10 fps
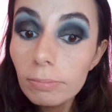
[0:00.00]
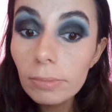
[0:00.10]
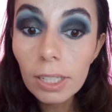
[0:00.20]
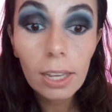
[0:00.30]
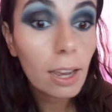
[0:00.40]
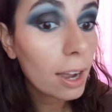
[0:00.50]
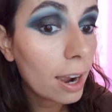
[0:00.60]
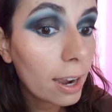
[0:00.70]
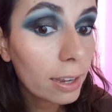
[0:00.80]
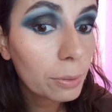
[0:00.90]
Yeah,
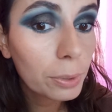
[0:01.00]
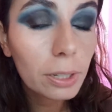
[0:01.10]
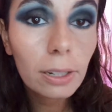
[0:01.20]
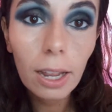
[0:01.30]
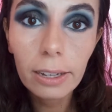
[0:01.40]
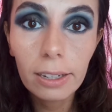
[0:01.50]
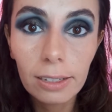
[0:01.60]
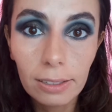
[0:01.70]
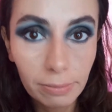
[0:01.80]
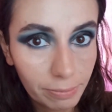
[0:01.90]
I really like it.
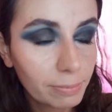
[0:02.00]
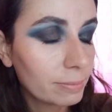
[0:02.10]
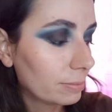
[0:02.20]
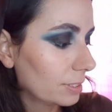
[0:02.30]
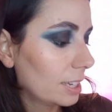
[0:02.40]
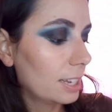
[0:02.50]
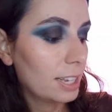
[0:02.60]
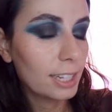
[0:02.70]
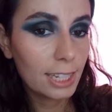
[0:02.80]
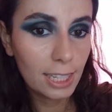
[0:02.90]

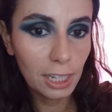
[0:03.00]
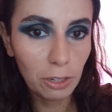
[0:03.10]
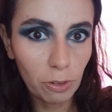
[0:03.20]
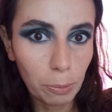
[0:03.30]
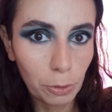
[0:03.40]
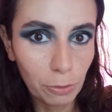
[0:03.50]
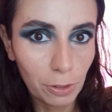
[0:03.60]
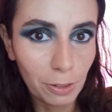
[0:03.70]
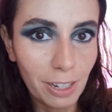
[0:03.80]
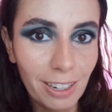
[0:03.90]
Seal of approval.